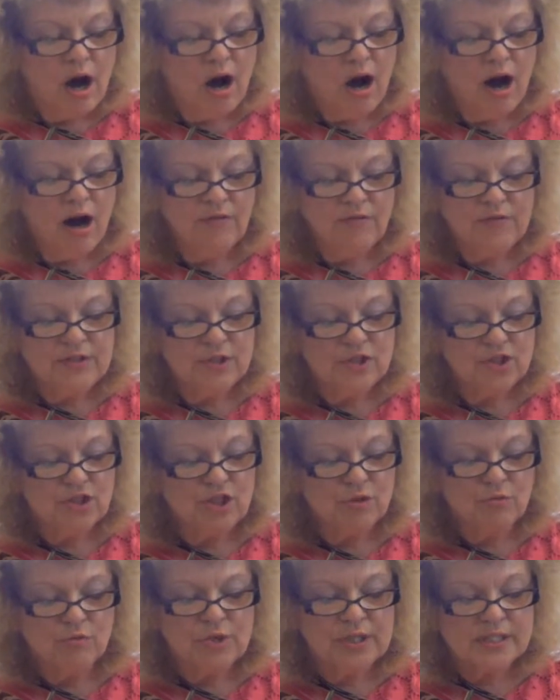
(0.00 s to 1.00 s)
Often
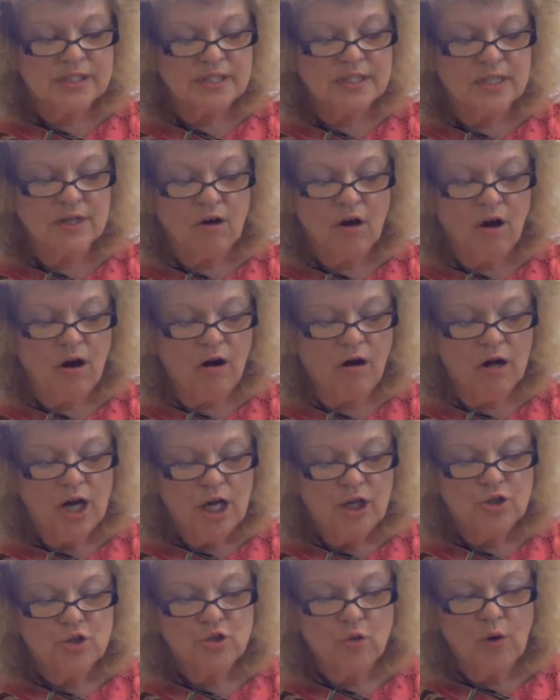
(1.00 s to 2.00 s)
she risked it all,
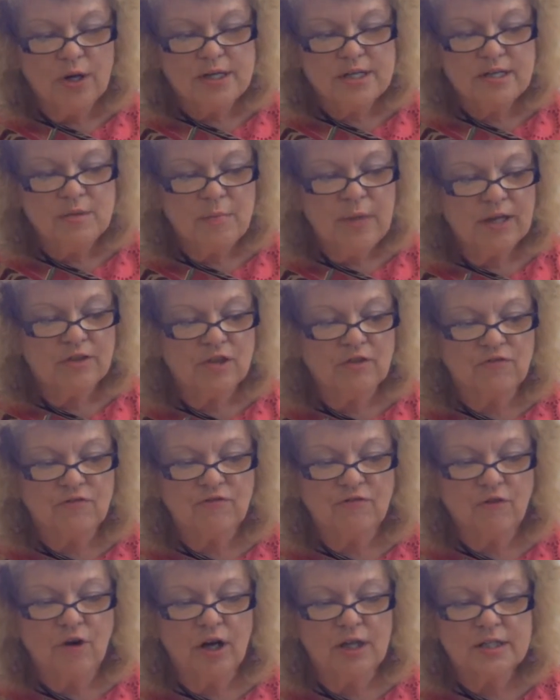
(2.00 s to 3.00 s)
joined him at the
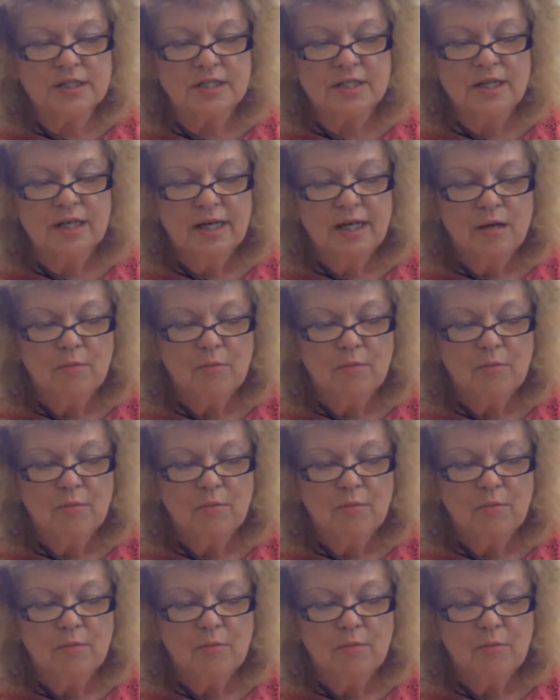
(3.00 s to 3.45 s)
front.